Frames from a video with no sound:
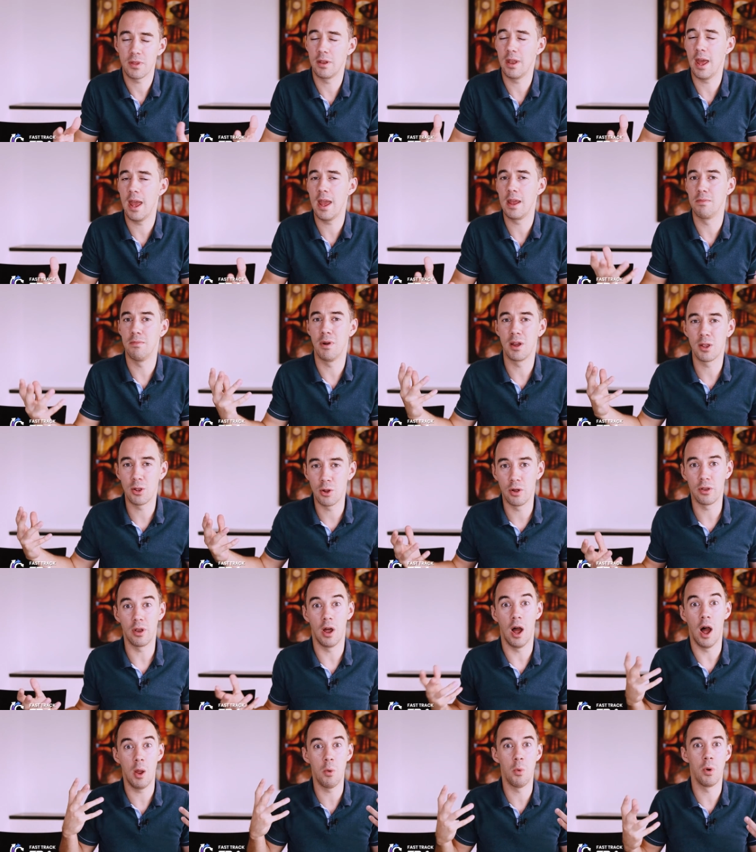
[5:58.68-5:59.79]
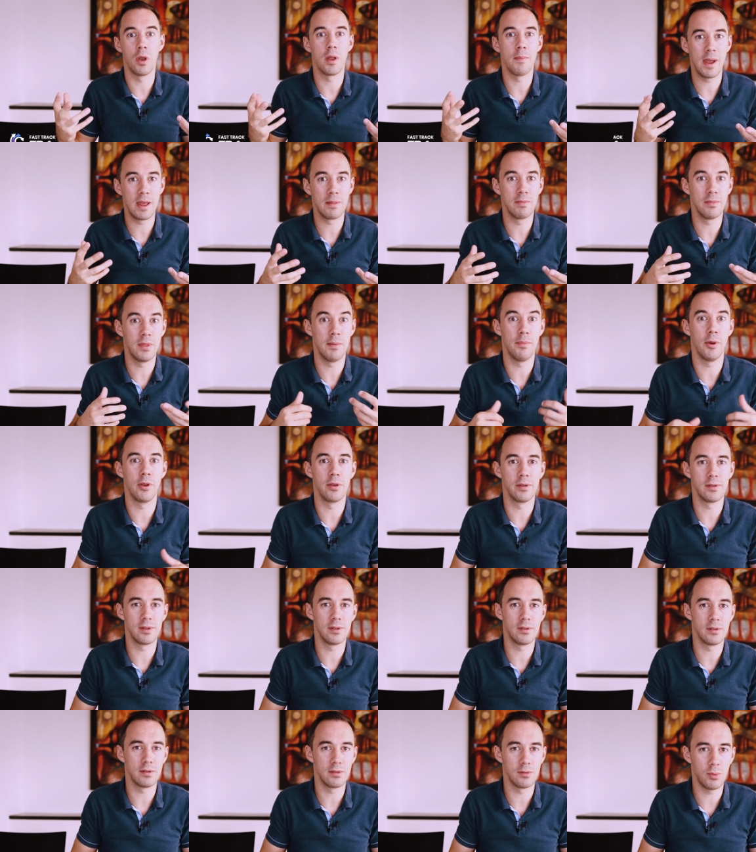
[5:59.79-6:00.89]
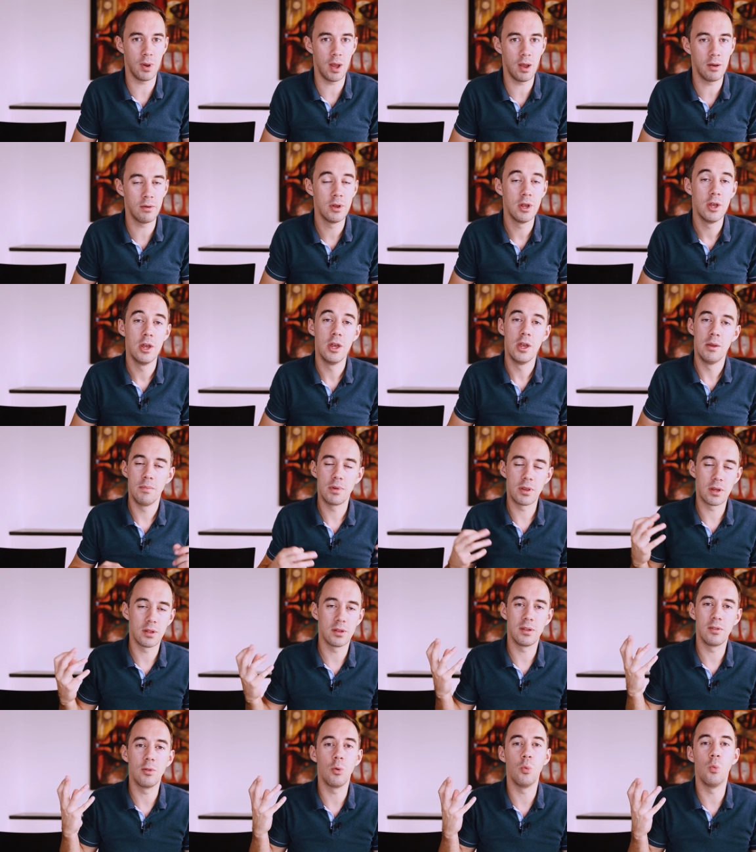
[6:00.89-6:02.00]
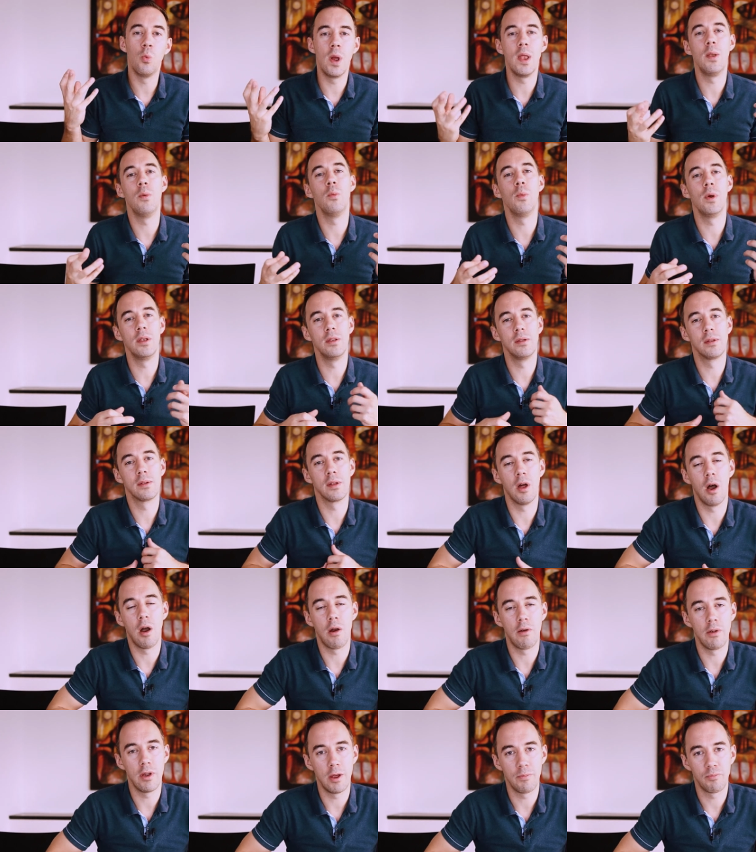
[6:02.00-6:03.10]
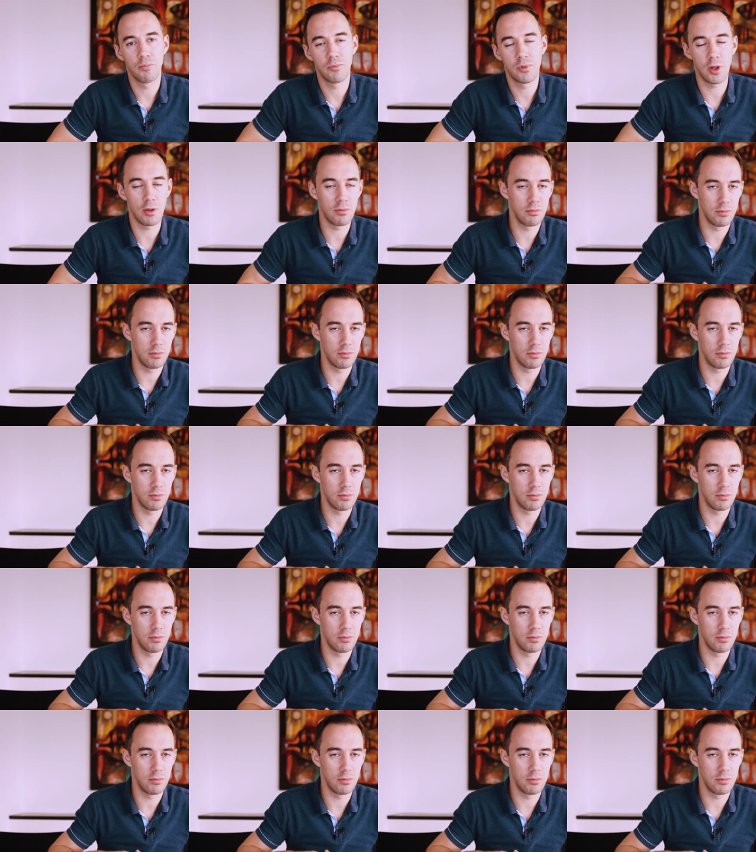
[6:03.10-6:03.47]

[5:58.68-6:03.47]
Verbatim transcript: And hey, my God, I want to pay them their bonuses as well because it's a win. win scenario. So